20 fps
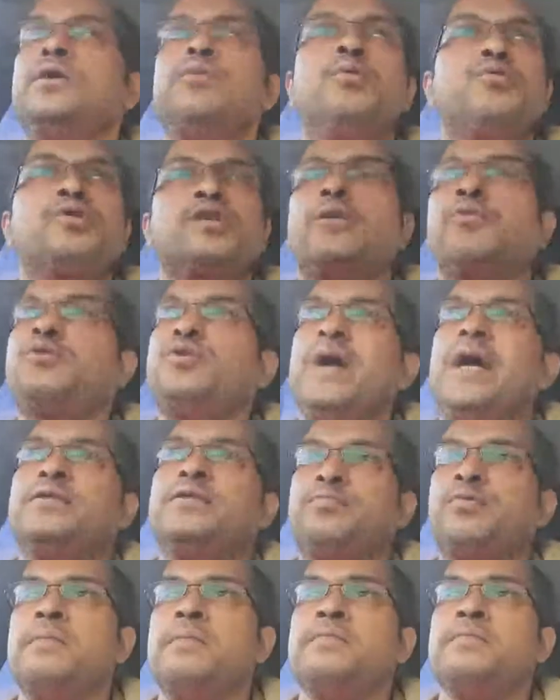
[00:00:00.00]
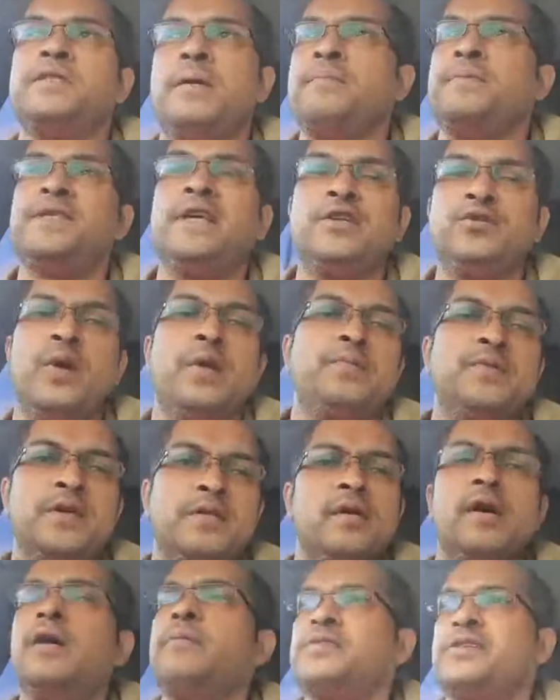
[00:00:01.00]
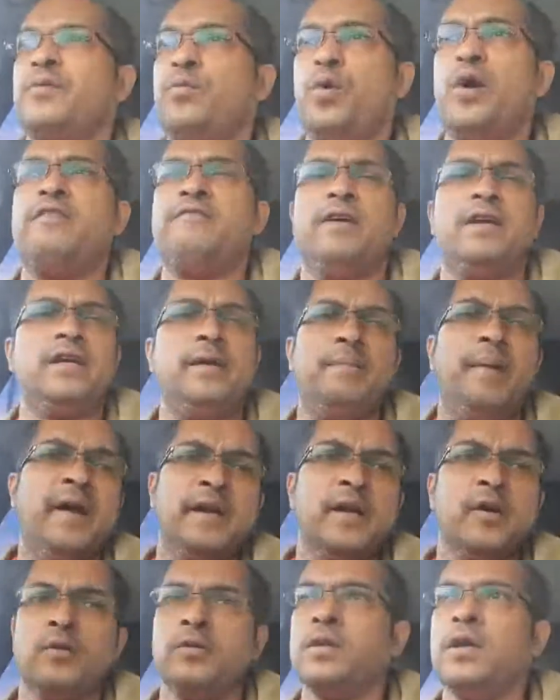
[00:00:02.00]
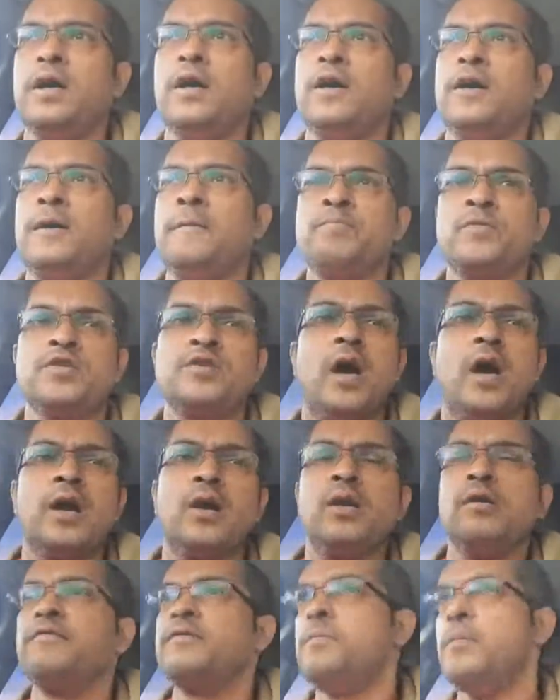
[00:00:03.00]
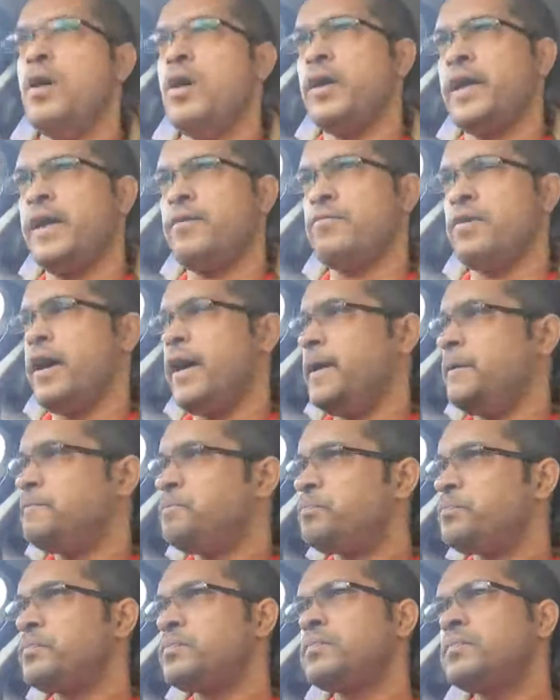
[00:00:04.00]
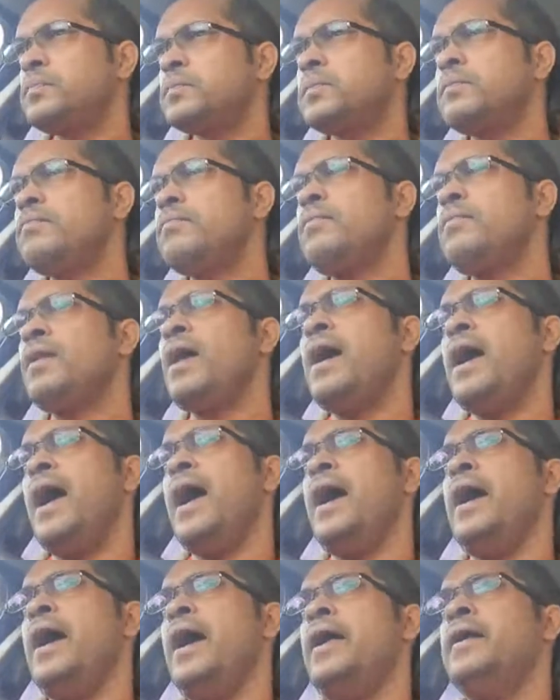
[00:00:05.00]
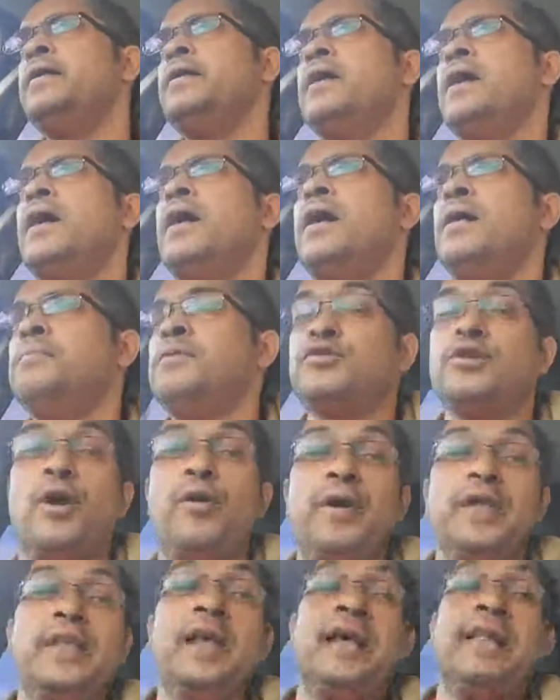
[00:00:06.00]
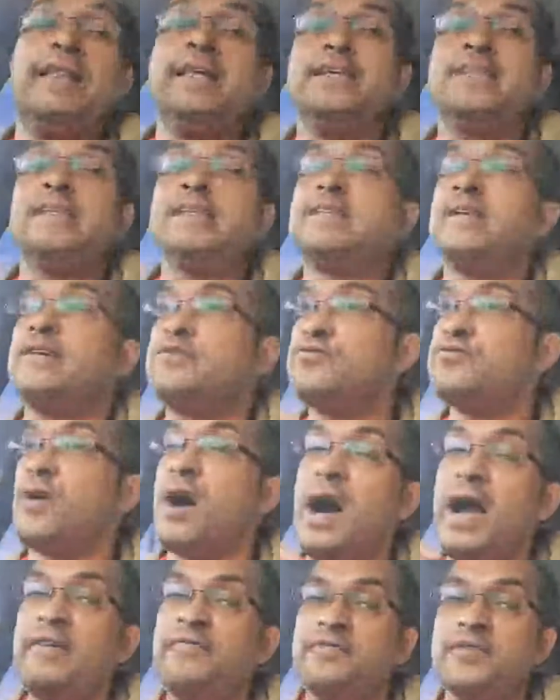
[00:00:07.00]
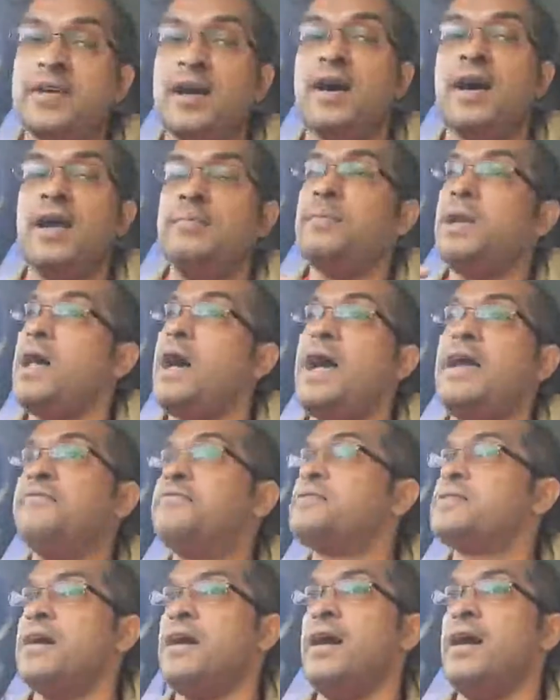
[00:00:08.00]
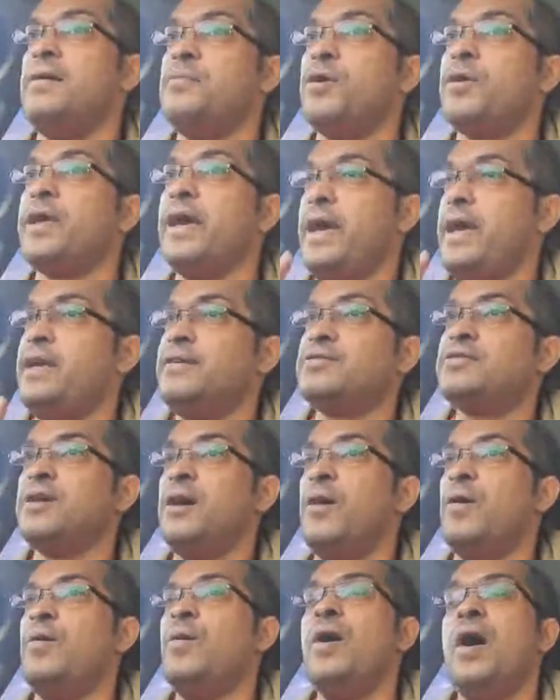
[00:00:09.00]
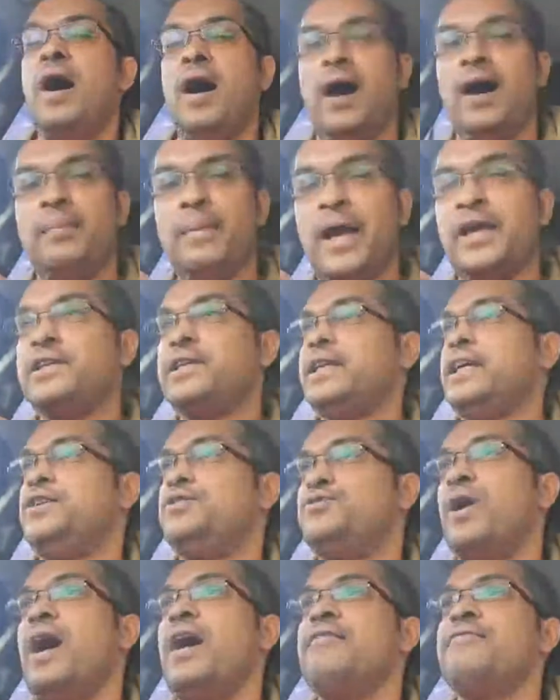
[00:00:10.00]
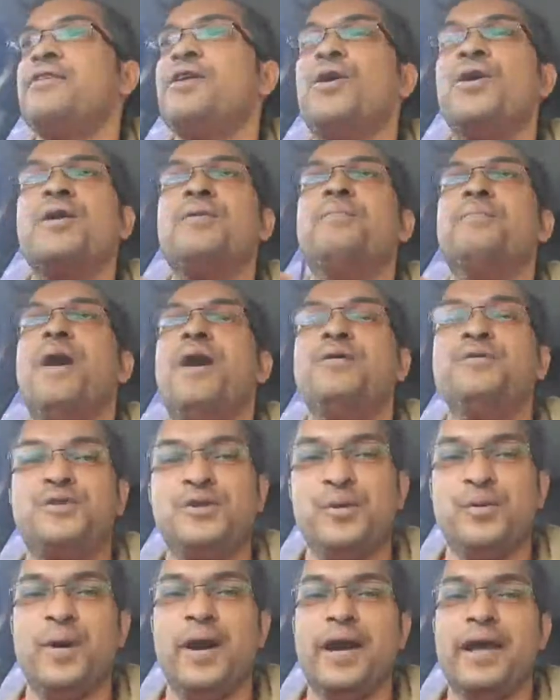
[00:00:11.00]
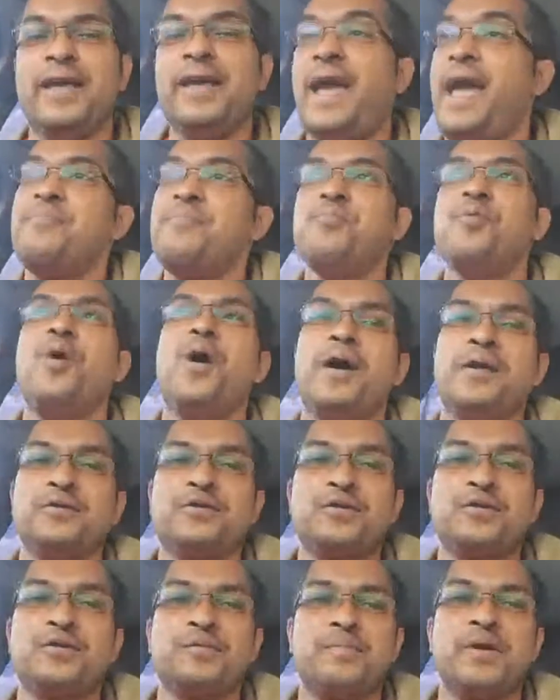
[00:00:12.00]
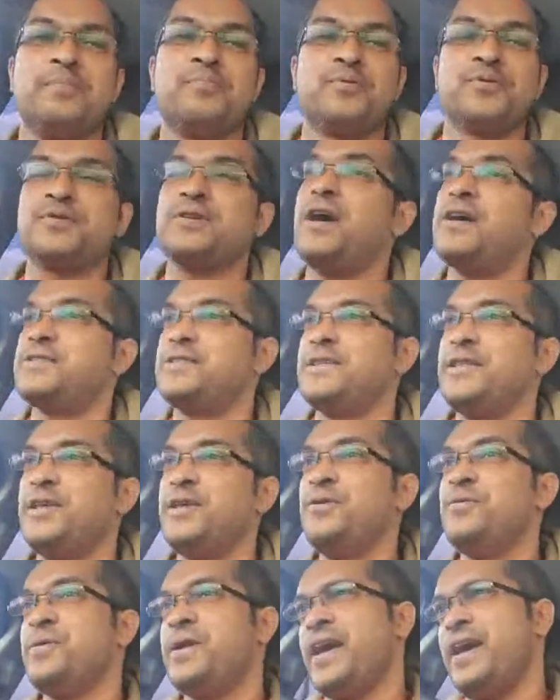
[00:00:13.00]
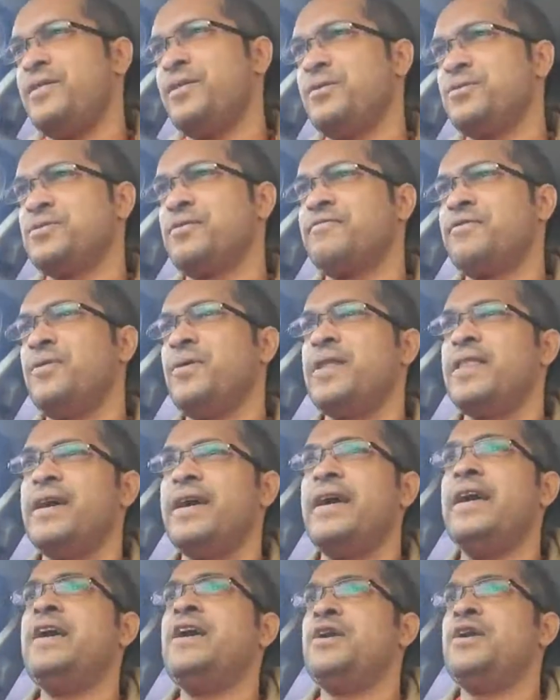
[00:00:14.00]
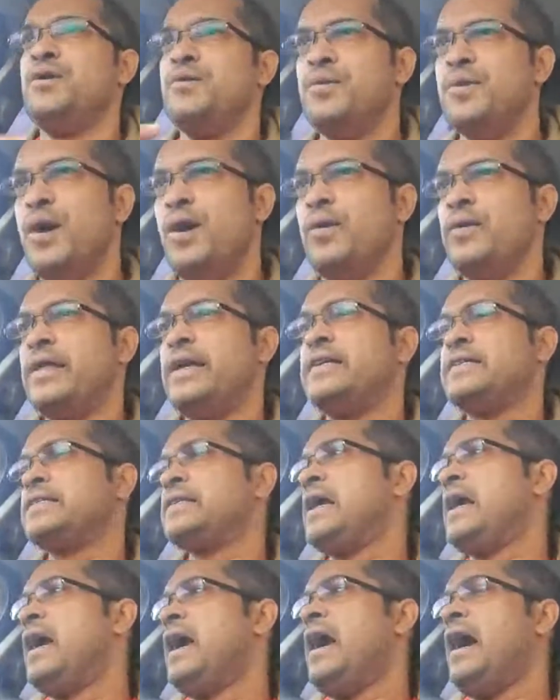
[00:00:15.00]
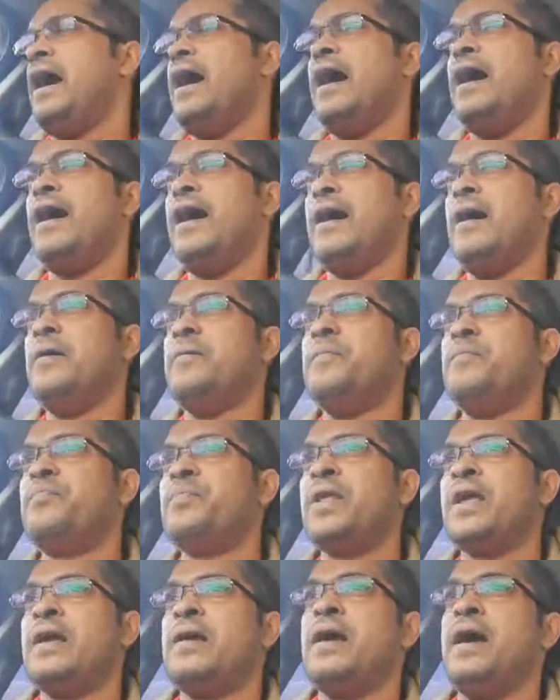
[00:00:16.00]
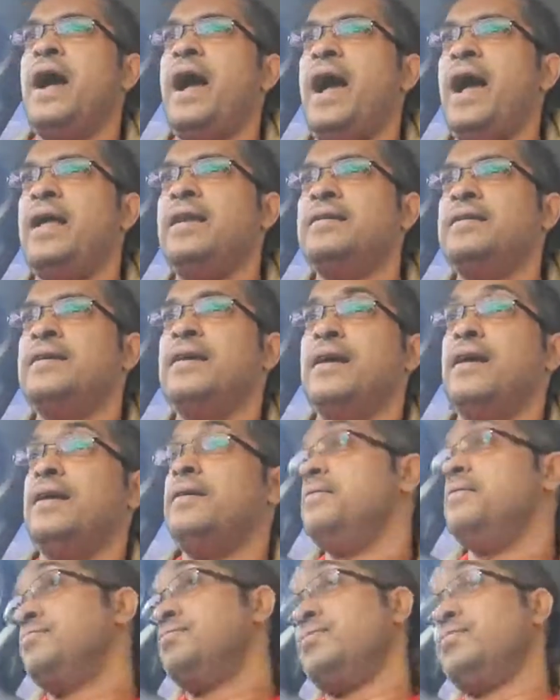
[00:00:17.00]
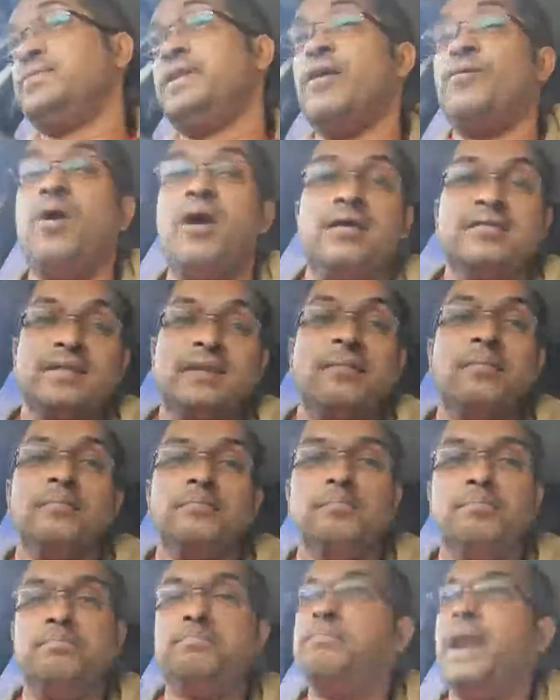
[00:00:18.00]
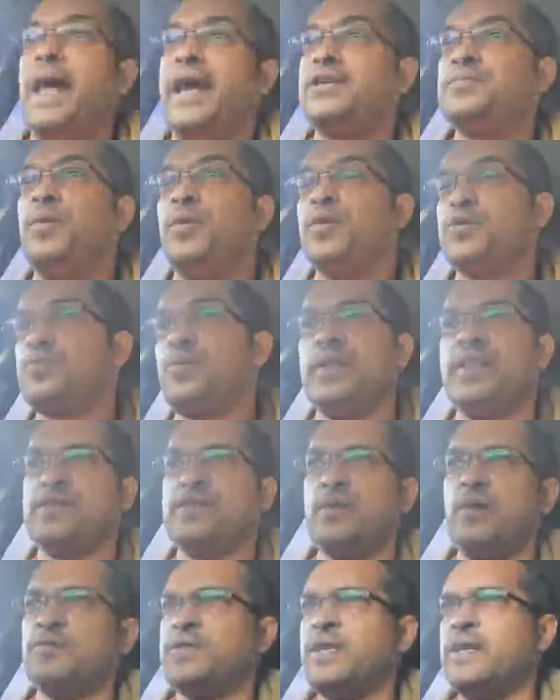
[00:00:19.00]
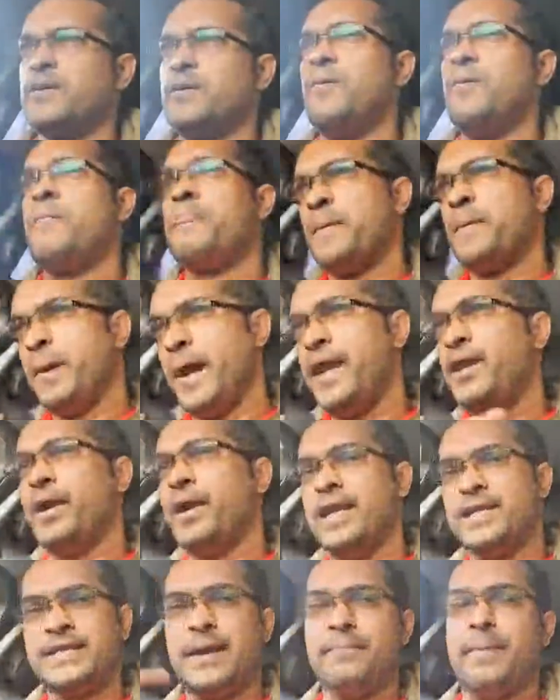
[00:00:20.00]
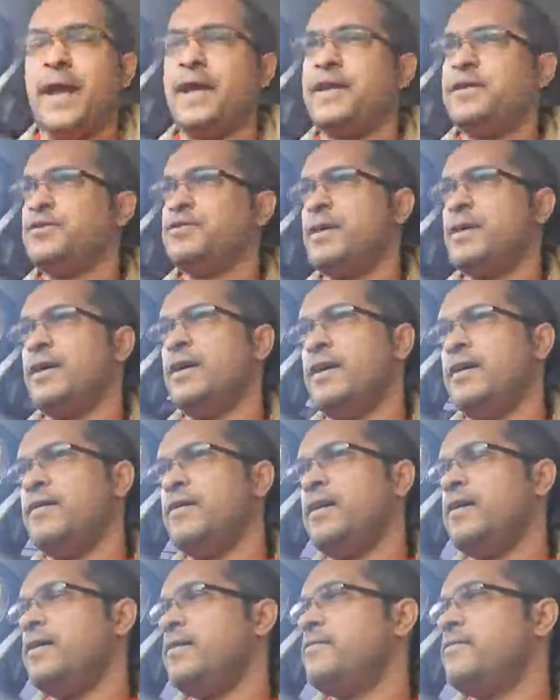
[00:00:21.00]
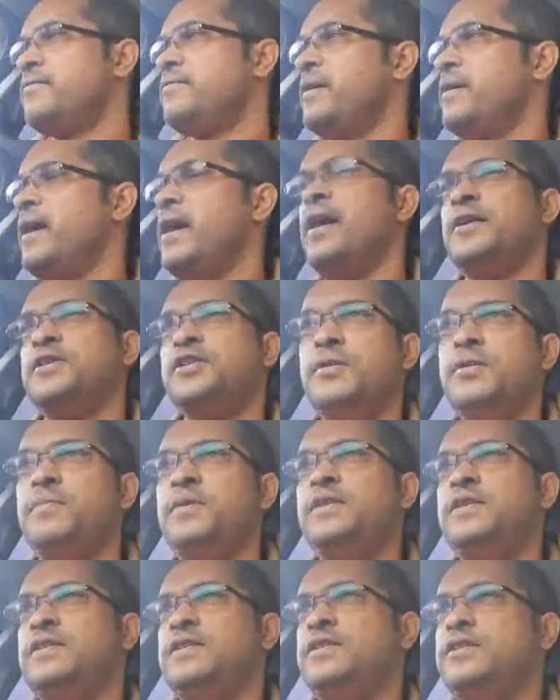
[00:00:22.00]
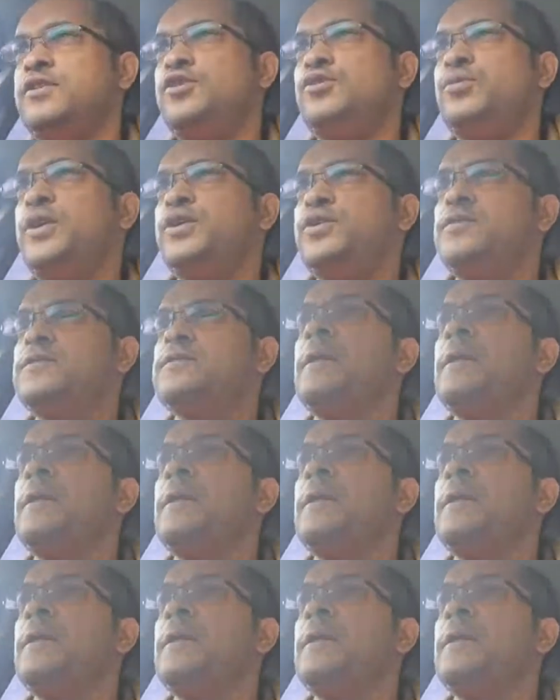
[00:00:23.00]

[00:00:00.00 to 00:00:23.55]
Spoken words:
will sell to you at premium, 10%, 20%, 30%, whatever, depending on the cycle of the market, right? And sorry, this is a drive time live time, okay? So I'm actually driving on a motorway, M1 to be precise, in the UK. Those of you are there, you know this. And there are some black spots where there's no signal. But anyway, let's get back into the GBTC situation.